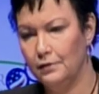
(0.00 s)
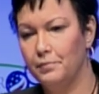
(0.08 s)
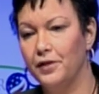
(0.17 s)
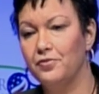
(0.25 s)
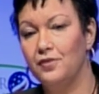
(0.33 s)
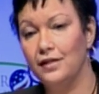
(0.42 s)

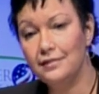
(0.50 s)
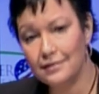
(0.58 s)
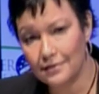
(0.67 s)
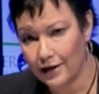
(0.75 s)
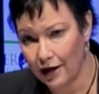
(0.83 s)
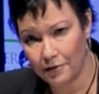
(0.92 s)
But
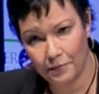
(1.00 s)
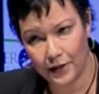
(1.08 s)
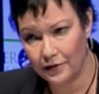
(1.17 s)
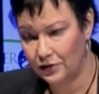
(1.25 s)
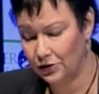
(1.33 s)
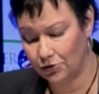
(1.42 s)
this
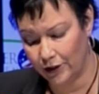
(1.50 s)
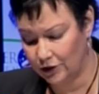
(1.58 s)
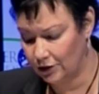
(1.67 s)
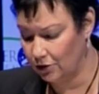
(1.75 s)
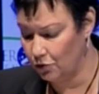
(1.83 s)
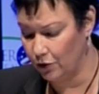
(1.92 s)

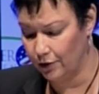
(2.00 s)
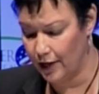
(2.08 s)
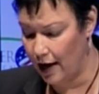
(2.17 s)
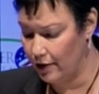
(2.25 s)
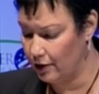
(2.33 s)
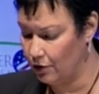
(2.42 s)
administration will
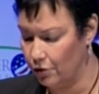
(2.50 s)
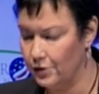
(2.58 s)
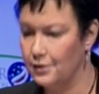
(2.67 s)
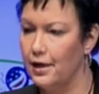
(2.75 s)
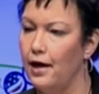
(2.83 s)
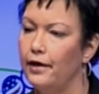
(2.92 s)
not ignore
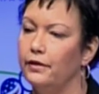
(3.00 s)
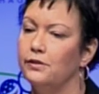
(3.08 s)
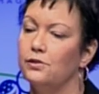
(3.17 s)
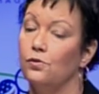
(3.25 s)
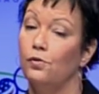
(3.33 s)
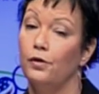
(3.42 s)

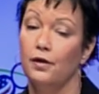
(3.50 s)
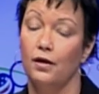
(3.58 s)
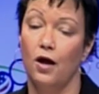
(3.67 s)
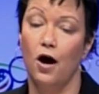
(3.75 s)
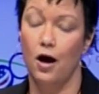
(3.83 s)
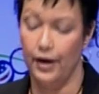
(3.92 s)
science or the
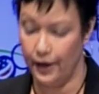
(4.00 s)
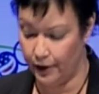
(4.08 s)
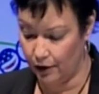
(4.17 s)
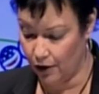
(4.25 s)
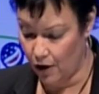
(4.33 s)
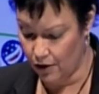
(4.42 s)
law any
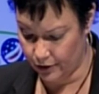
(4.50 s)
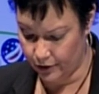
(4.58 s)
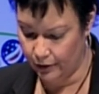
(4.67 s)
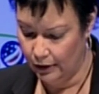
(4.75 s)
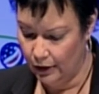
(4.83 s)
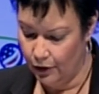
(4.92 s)

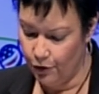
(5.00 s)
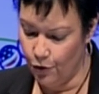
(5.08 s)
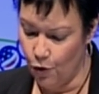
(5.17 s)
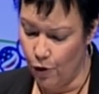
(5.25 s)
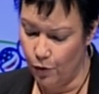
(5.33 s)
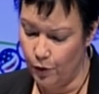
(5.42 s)
longer,
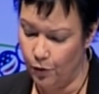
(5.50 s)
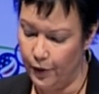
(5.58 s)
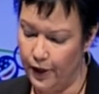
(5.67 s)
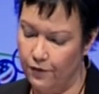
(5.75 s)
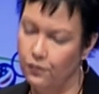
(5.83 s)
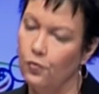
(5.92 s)
nor will
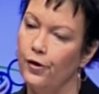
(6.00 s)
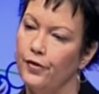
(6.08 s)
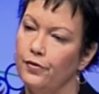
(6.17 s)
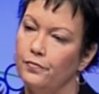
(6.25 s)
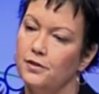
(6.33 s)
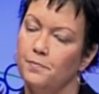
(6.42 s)
we avoid
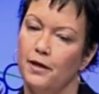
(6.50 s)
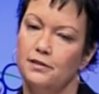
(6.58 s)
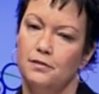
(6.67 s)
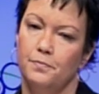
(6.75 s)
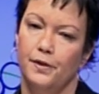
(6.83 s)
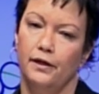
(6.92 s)
the
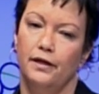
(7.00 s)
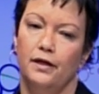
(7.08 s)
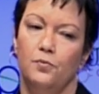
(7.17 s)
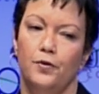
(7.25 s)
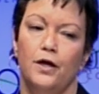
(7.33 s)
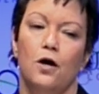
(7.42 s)
responsibility
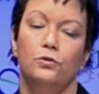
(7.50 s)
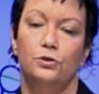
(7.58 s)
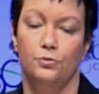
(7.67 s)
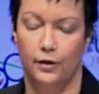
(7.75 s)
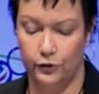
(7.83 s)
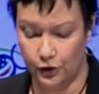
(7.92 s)
we owe
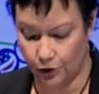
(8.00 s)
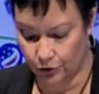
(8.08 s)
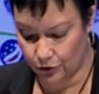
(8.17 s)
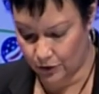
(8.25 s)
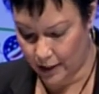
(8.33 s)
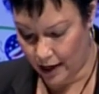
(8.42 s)
to our
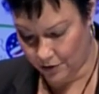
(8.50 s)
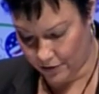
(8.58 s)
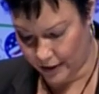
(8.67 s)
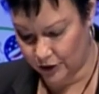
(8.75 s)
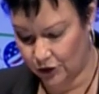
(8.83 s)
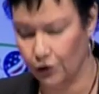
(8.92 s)
children and
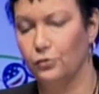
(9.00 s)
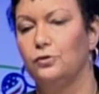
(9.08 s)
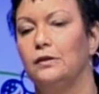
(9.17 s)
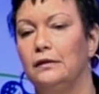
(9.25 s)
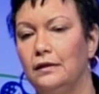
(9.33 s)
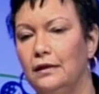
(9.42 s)

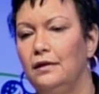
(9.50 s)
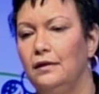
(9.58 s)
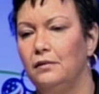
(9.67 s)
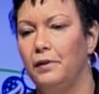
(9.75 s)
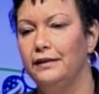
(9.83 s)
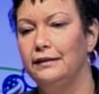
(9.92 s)
grandchildren.
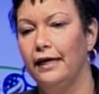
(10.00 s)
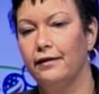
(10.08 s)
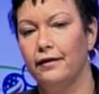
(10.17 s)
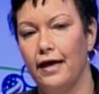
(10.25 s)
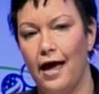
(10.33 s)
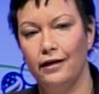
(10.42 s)
By
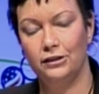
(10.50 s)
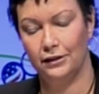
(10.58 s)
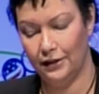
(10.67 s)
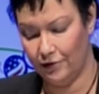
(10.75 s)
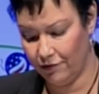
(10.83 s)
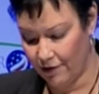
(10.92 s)
taking
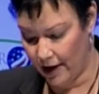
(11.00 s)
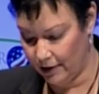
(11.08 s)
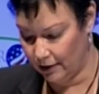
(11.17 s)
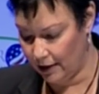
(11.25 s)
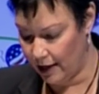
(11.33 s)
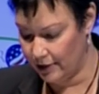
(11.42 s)
action and
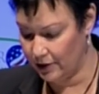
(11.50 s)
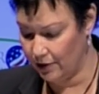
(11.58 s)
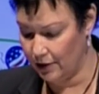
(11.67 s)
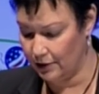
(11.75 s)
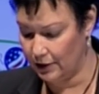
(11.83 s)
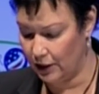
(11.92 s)
finalizing
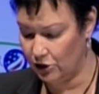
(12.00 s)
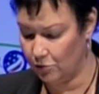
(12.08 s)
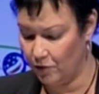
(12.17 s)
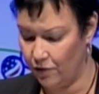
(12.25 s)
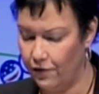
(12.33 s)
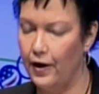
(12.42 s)
the
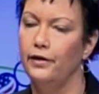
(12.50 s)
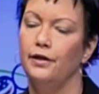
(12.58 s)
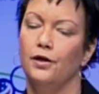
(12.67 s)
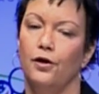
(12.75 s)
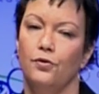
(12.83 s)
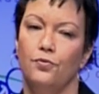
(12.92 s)
endangerment
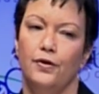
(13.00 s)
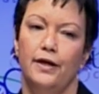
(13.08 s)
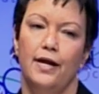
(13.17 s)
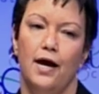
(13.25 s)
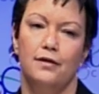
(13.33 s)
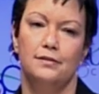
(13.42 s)
finding on
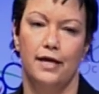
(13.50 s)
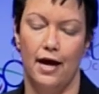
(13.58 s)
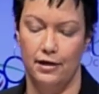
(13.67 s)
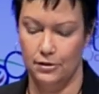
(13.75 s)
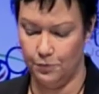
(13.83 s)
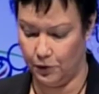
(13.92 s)
greenhouse
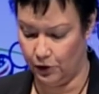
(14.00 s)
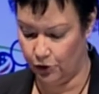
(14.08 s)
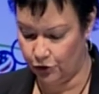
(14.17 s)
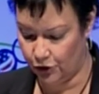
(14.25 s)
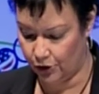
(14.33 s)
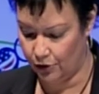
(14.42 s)
gas
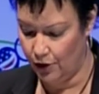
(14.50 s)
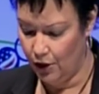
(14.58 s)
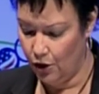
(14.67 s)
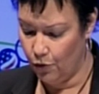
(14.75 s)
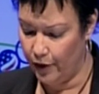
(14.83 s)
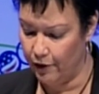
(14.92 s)
pollution,
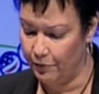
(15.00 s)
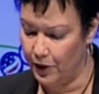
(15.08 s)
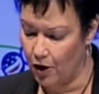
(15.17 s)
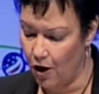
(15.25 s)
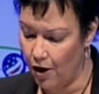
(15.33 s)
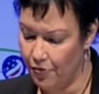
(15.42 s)
we have been
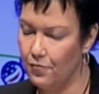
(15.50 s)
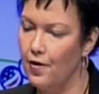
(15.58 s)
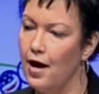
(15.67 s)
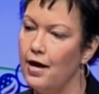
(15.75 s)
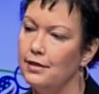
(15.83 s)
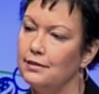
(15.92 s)

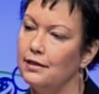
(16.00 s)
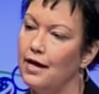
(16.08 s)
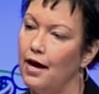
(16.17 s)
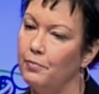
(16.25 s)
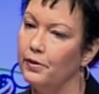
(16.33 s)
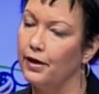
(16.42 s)
authorized and
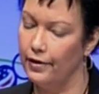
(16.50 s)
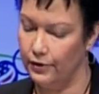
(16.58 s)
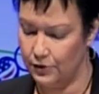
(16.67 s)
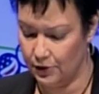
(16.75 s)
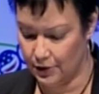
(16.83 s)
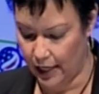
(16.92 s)

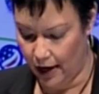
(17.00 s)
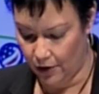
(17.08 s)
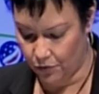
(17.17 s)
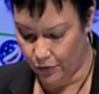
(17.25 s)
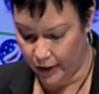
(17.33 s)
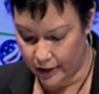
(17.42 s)
obligated to take
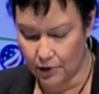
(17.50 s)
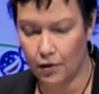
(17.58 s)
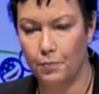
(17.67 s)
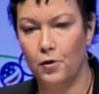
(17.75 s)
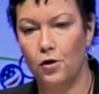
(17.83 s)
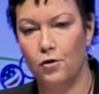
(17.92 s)

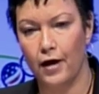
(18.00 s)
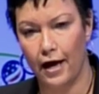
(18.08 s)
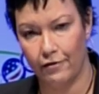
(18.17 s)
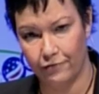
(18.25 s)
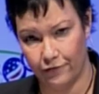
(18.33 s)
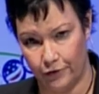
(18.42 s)
reasonable
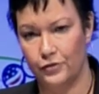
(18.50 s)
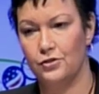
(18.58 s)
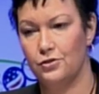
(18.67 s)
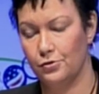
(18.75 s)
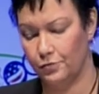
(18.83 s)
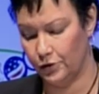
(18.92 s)

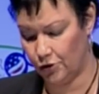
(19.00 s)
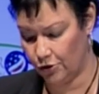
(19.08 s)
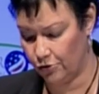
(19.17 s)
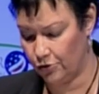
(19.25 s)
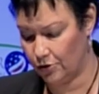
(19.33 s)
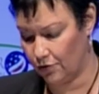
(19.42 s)
efforts to
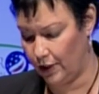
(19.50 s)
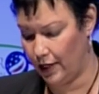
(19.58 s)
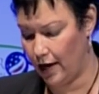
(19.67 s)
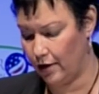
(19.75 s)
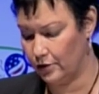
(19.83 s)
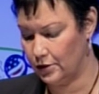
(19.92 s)
reduce
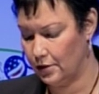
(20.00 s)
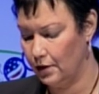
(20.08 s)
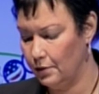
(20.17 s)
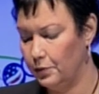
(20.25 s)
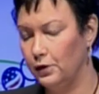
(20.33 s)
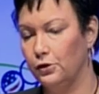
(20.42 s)
greenhouse
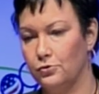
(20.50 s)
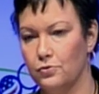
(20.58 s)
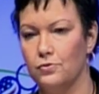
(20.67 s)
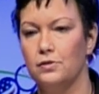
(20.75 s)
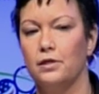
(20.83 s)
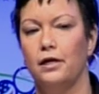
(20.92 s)

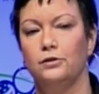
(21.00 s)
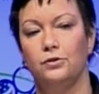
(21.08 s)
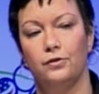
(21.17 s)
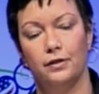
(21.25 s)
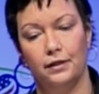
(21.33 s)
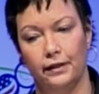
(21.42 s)
pollutants under
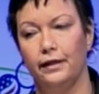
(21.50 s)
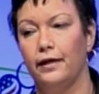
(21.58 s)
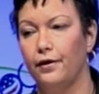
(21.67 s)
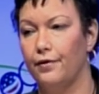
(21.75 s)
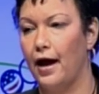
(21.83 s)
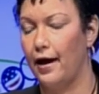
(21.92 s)
the Clean
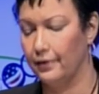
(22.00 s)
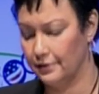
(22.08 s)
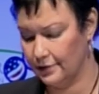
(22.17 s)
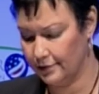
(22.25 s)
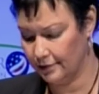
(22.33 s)
Air Act.